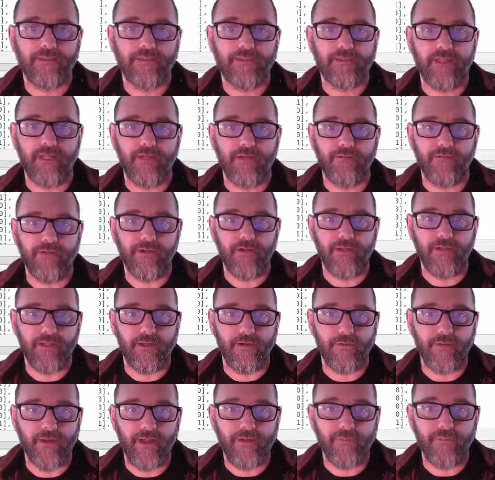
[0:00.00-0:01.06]
this is kind of an ugly
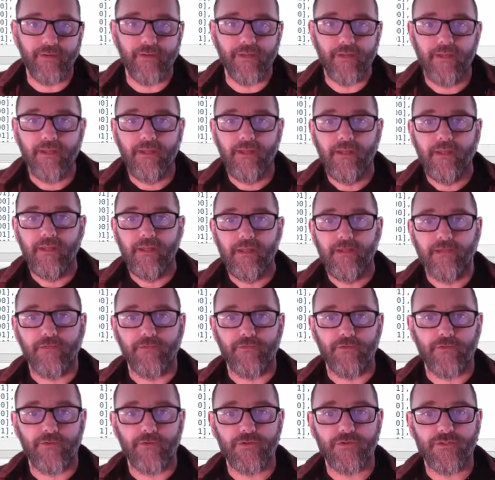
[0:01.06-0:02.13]
array, but the
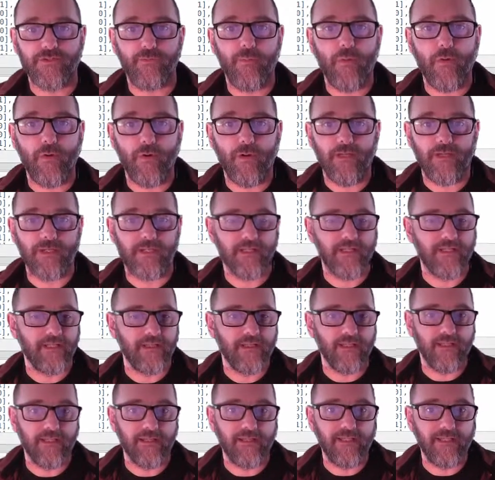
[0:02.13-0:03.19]
first point
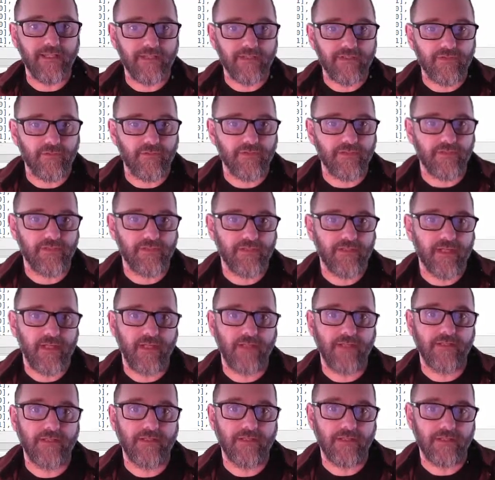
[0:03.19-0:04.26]
in the list was
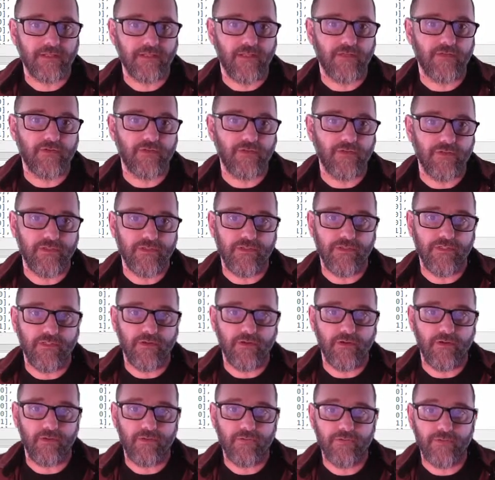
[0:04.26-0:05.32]
assigned to centroid
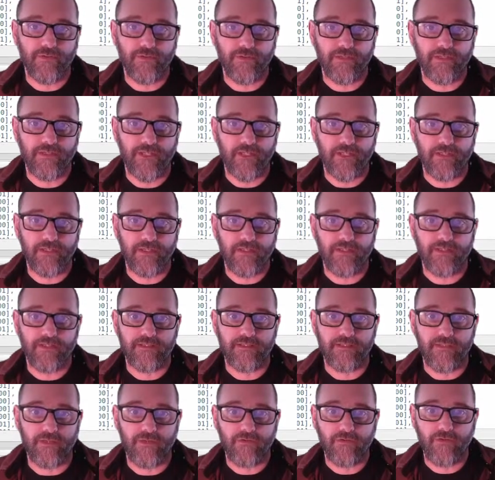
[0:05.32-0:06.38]
0, so assigned to this
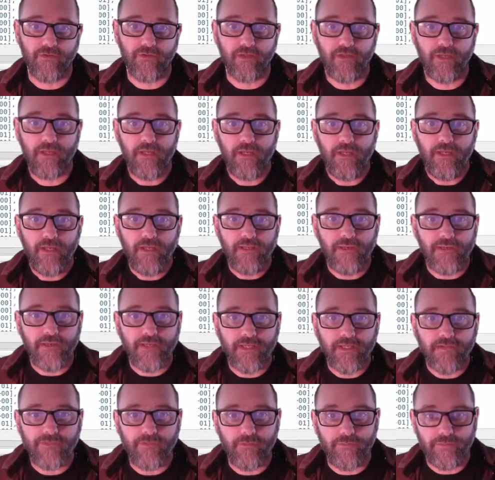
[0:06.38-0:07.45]
centroid. The
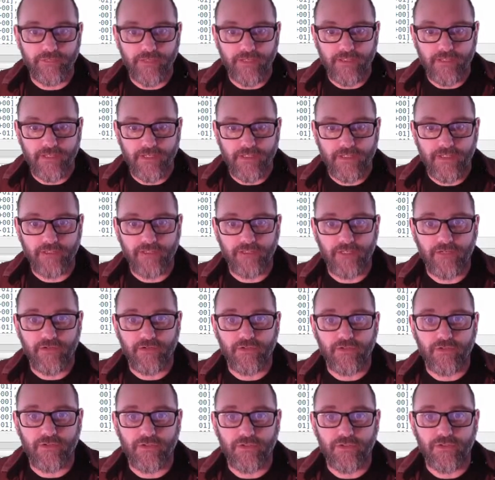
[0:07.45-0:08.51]
next one was assigned to
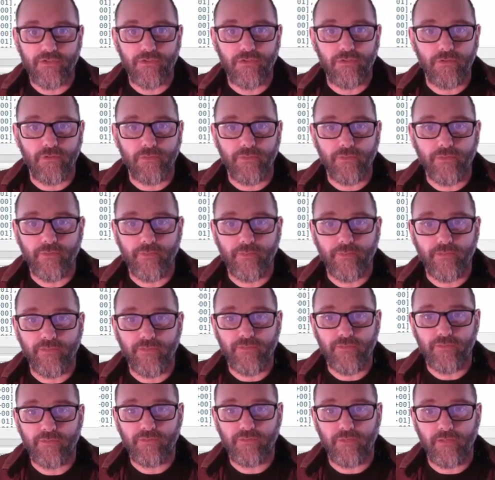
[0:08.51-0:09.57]
centroid 2, which would be
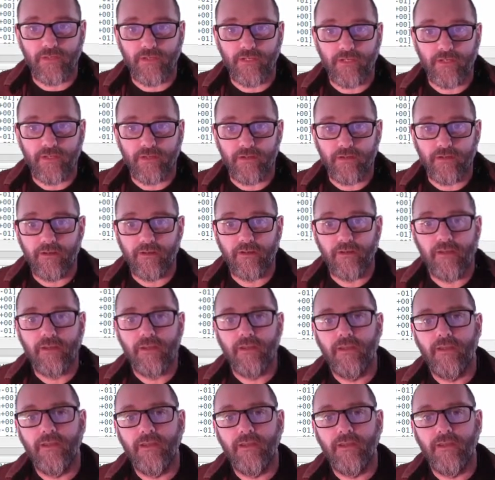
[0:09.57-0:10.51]
this one here.